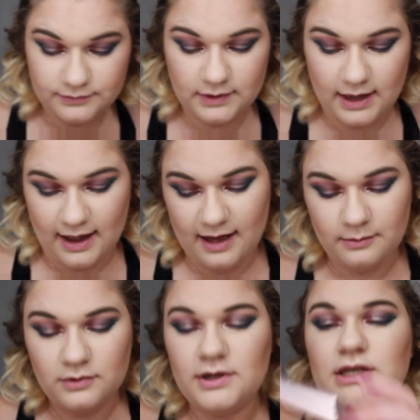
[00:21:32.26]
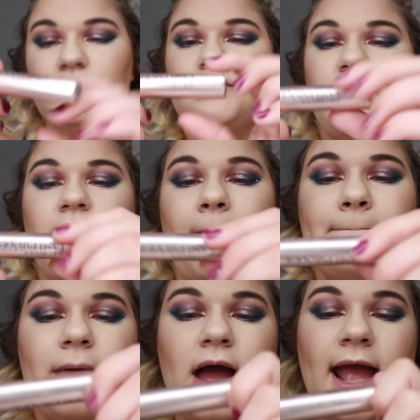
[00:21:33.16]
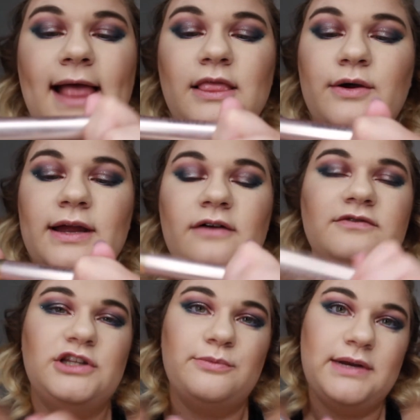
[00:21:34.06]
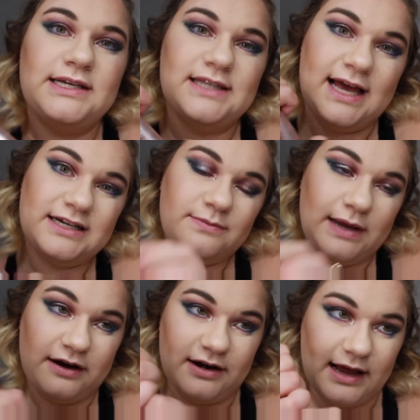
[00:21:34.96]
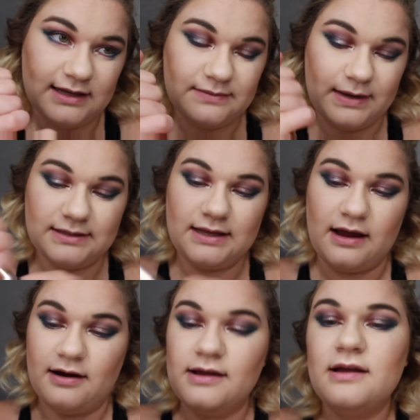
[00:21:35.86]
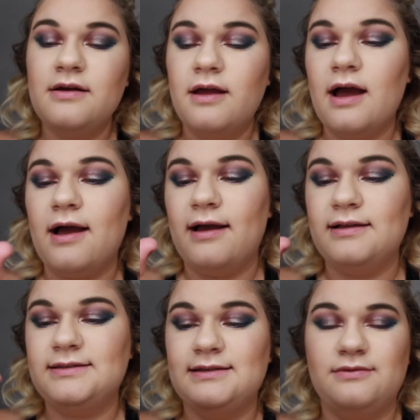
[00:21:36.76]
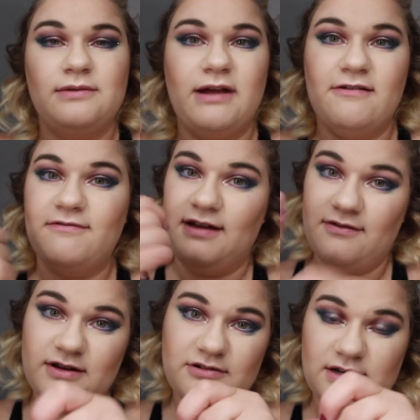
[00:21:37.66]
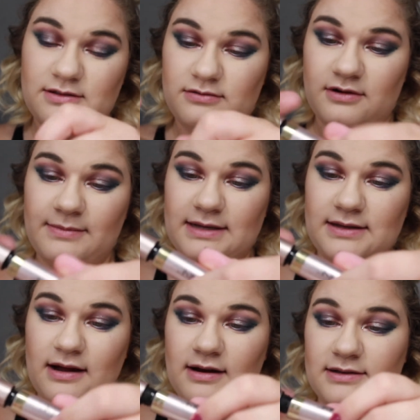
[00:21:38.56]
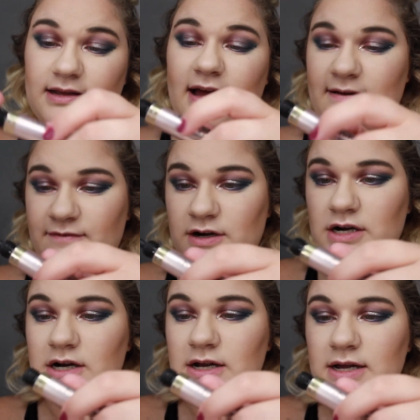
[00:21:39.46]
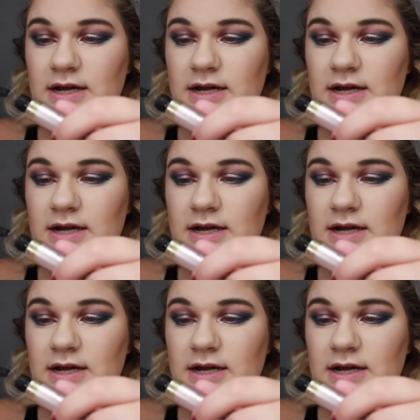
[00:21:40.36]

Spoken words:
Okay, I'm going to take my L'Oreal Voluminous Lash Paradise mascara. This is one of my favorite drugstore mascaras ever.